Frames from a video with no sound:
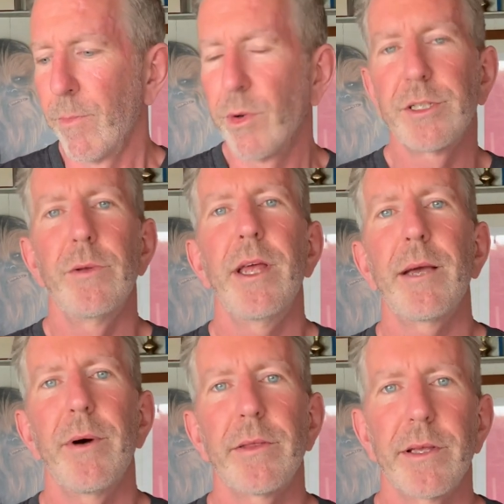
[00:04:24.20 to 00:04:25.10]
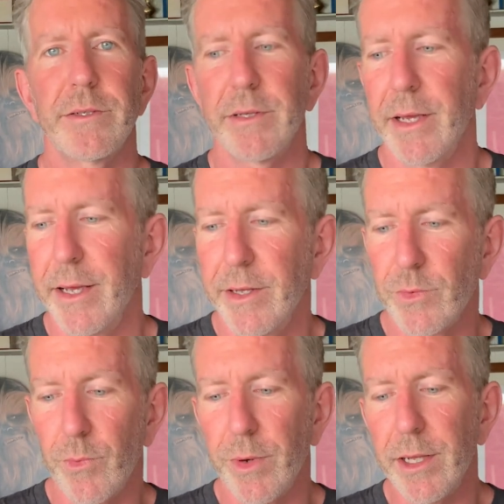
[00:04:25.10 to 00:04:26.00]
What's unique about this
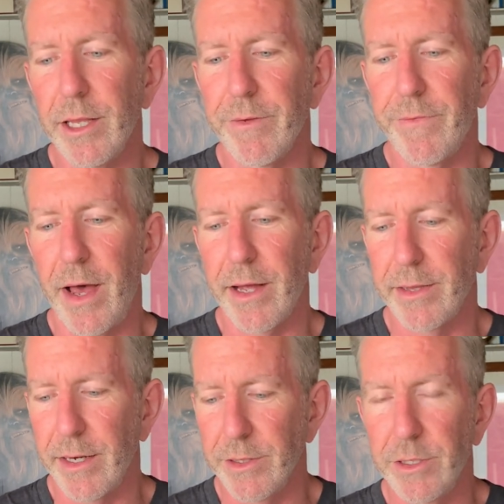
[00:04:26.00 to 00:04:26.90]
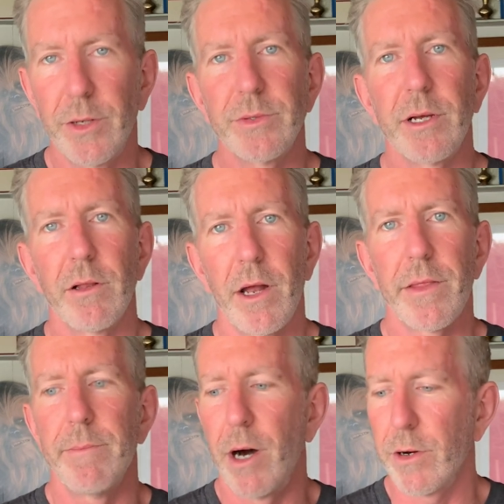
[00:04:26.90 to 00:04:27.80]
is really the fact that it's using a lot
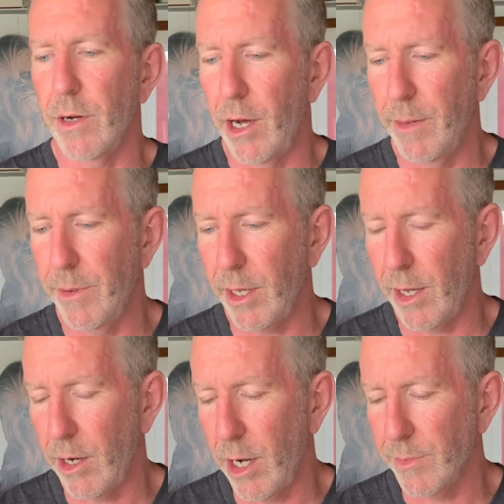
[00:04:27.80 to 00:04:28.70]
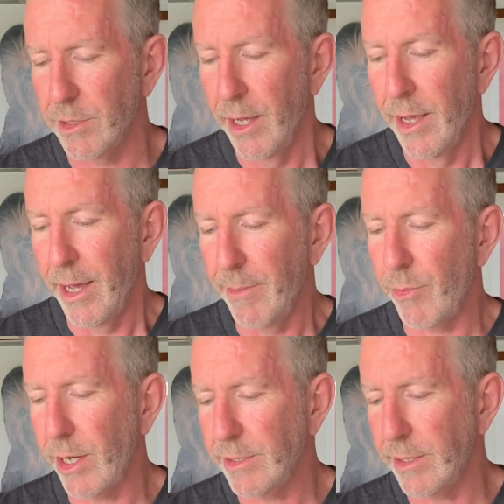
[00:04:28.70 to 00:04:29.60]
of the modern IPA hops. It
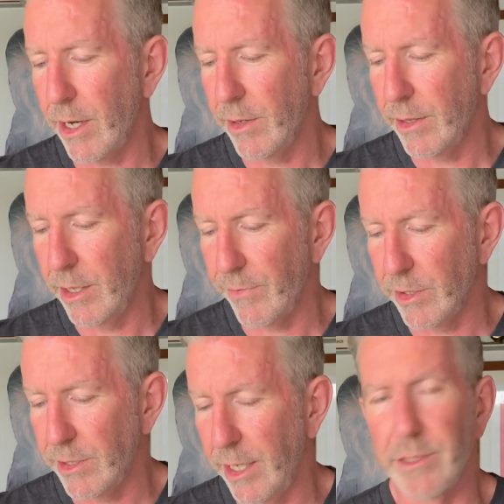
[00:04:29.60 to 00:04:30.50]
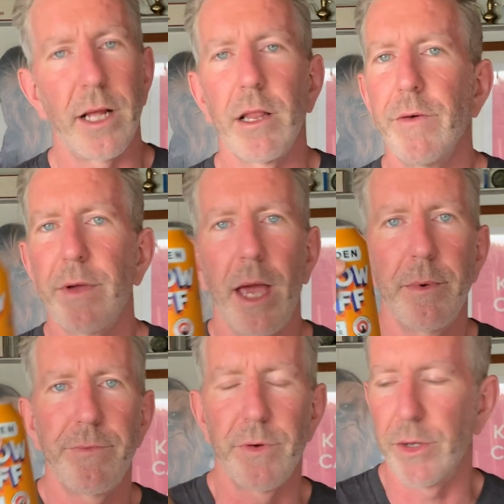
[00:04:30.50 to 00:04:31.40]
breaks it down to the different stages. I love
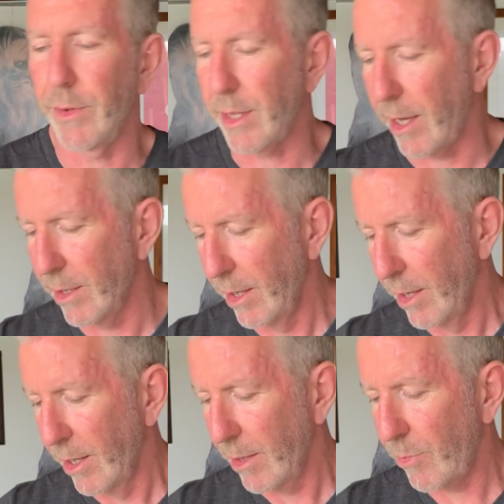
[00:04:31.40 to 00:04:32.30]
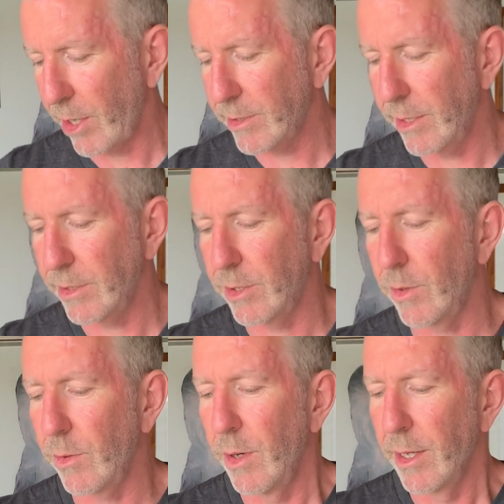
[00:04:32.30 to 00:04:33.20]
Camden for doing that. It breaks it
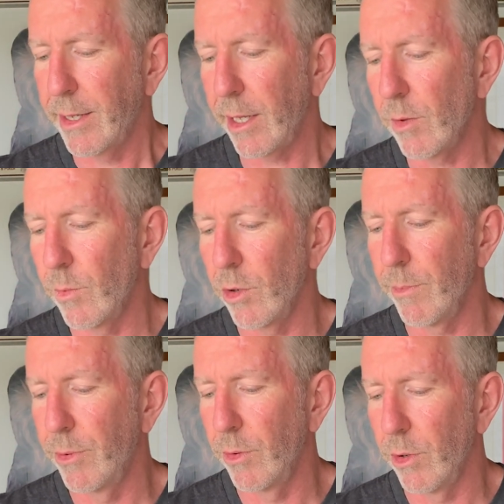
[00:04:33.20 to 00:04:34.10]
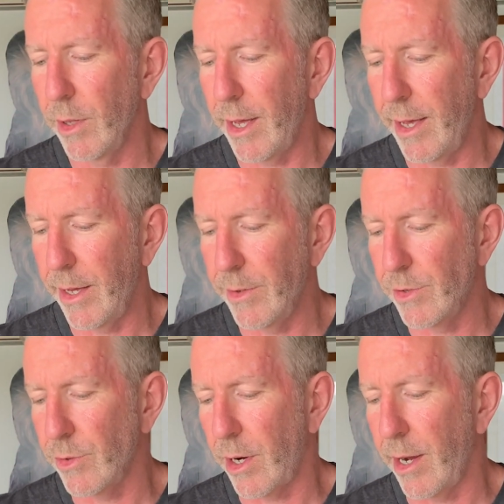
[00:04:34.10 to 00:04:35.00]
into kettle, whirlpool,
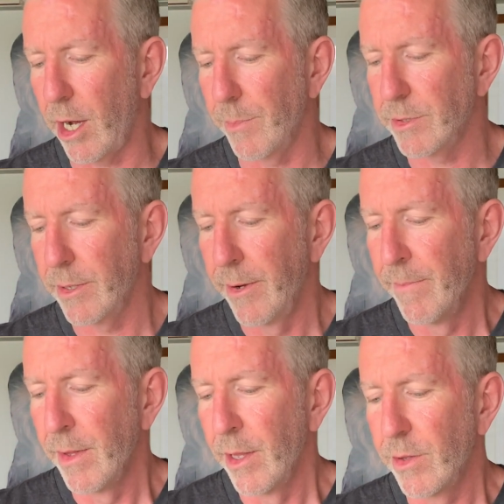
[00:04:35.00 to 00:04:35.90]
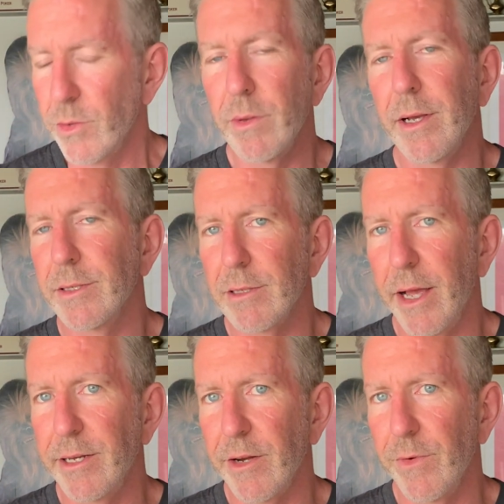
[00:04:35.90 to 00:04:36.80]
and dry hops. There's only a
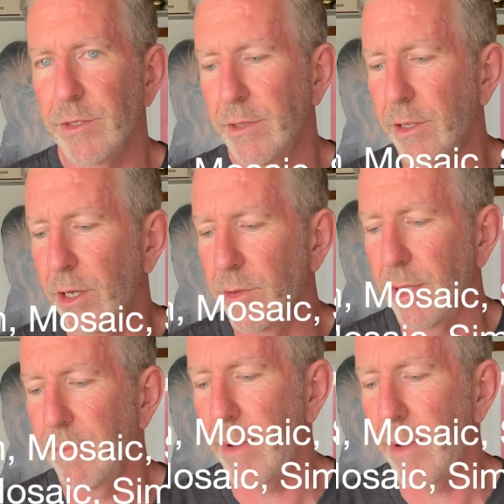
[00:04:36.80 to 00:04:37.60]
slight difference in that they're using